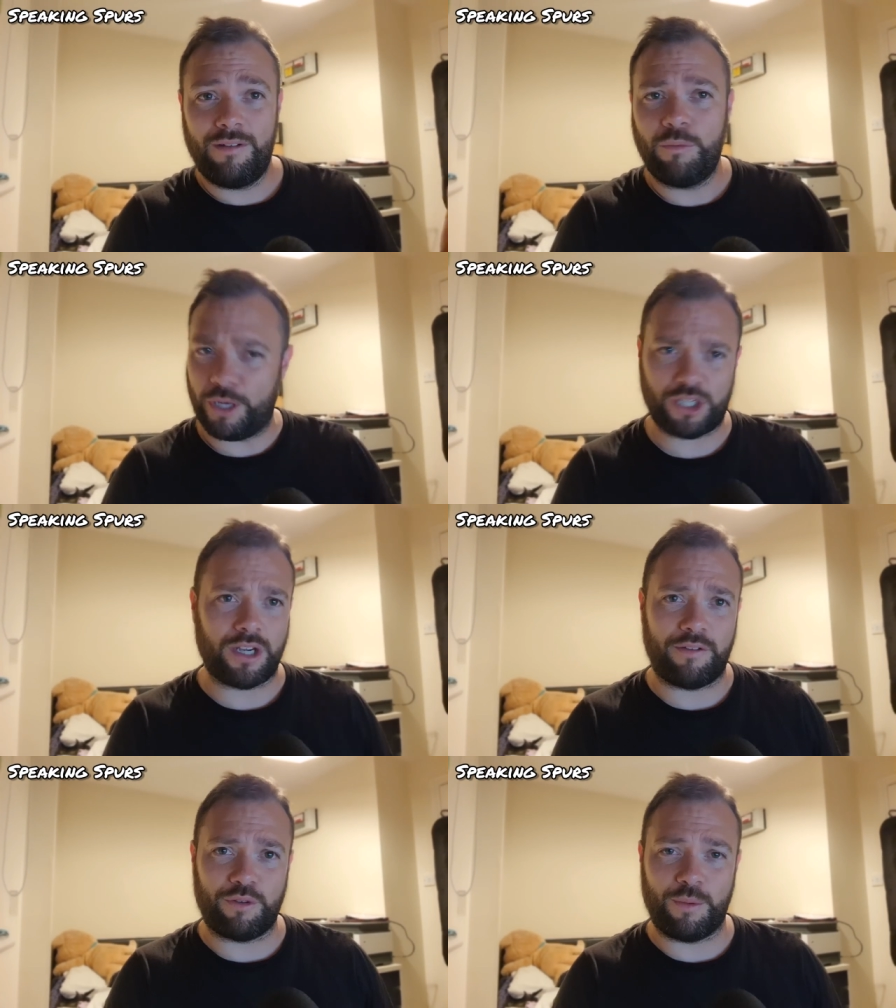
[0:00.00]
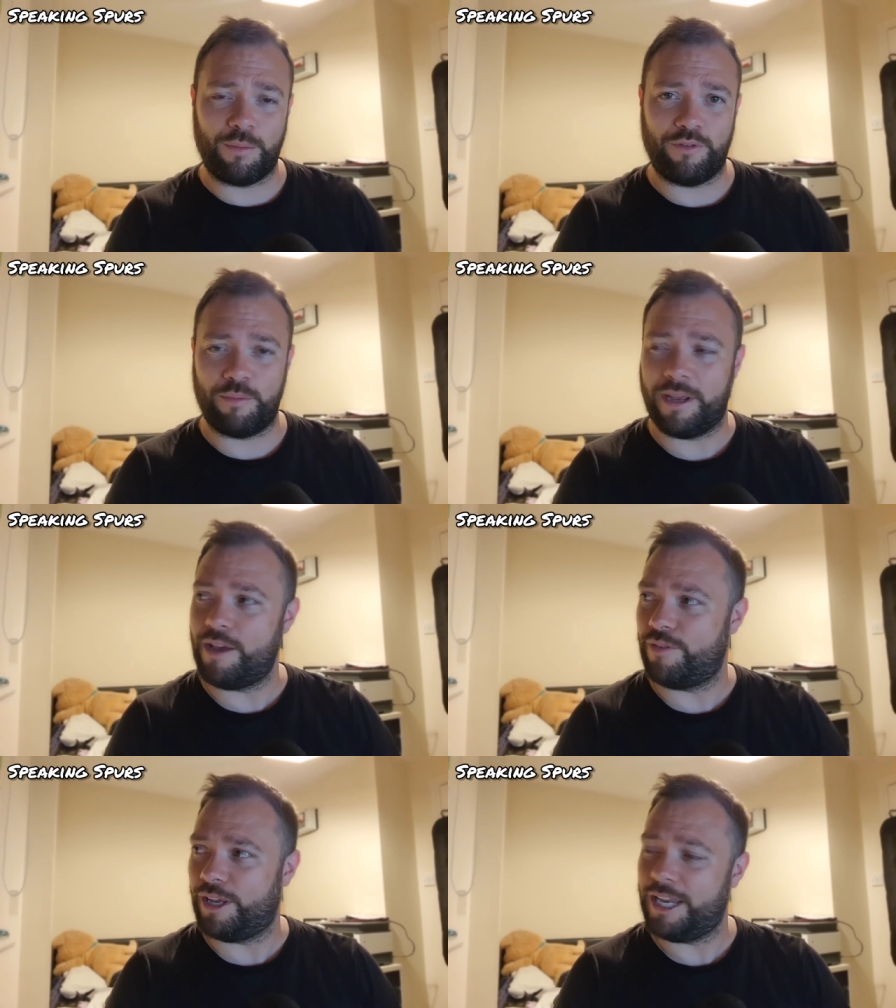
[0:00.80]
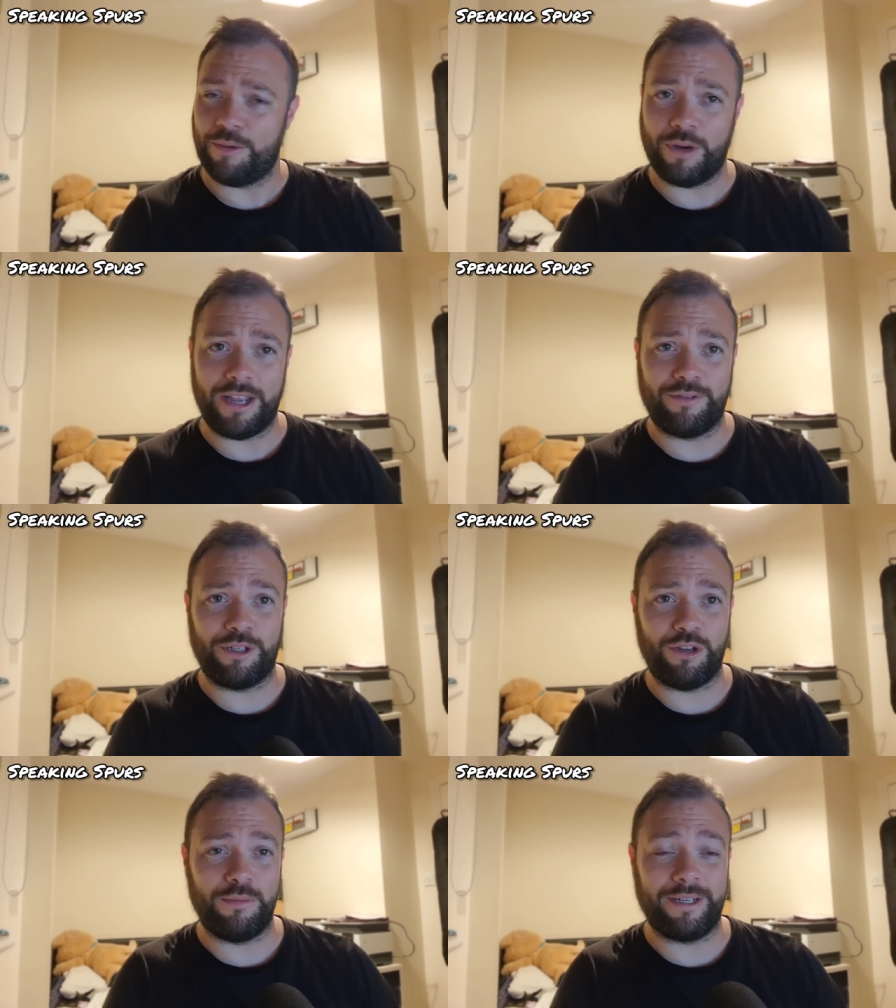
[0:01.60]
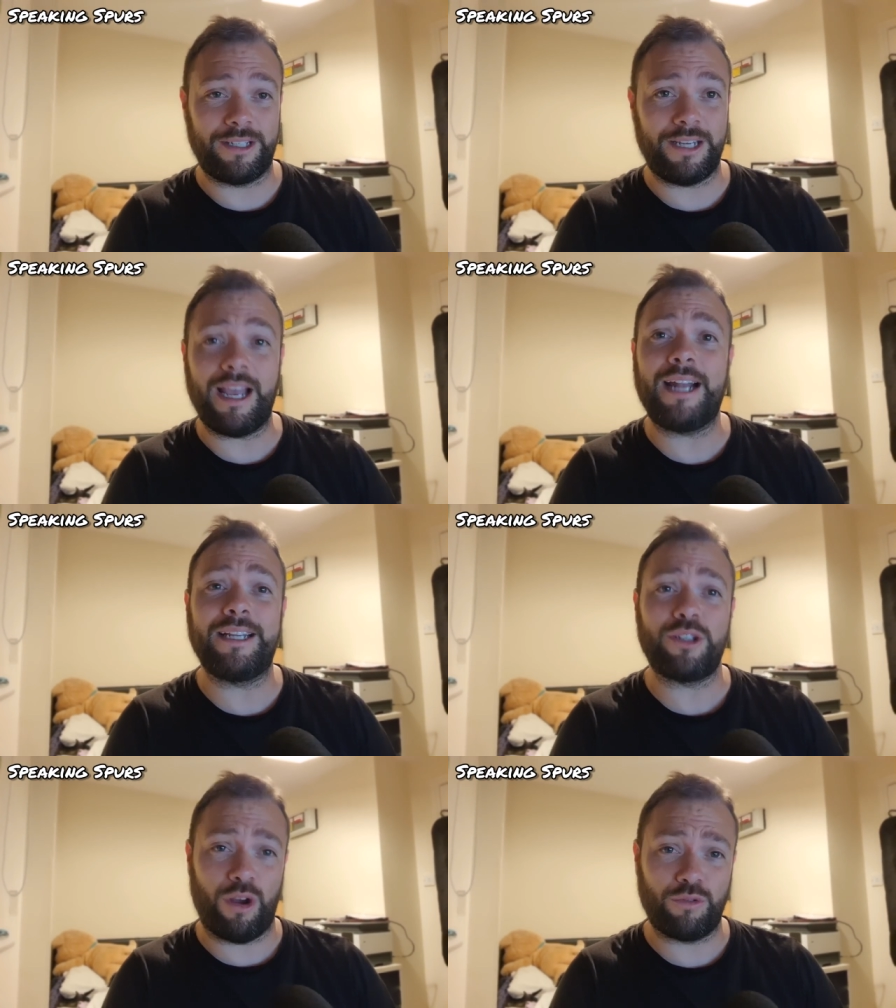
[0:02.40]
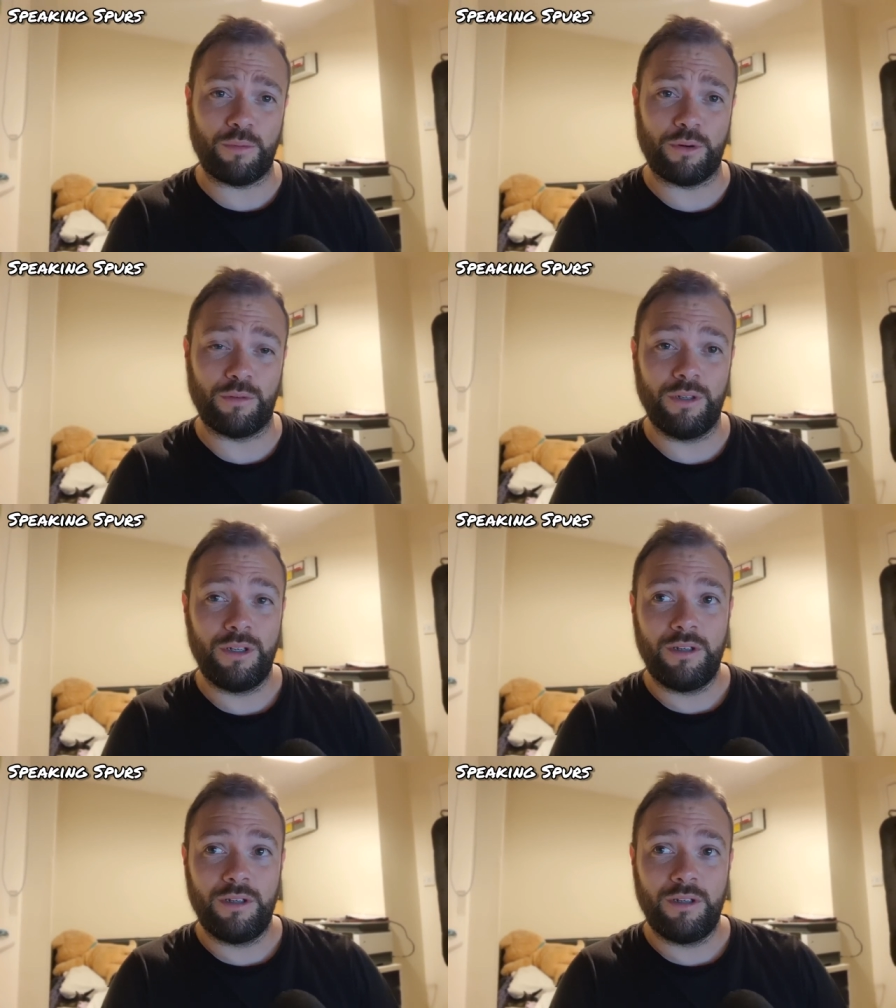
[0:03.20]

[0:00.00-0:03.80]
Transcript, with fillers: we're suffering with a bit of a heat wave and humidity, and it's horrible.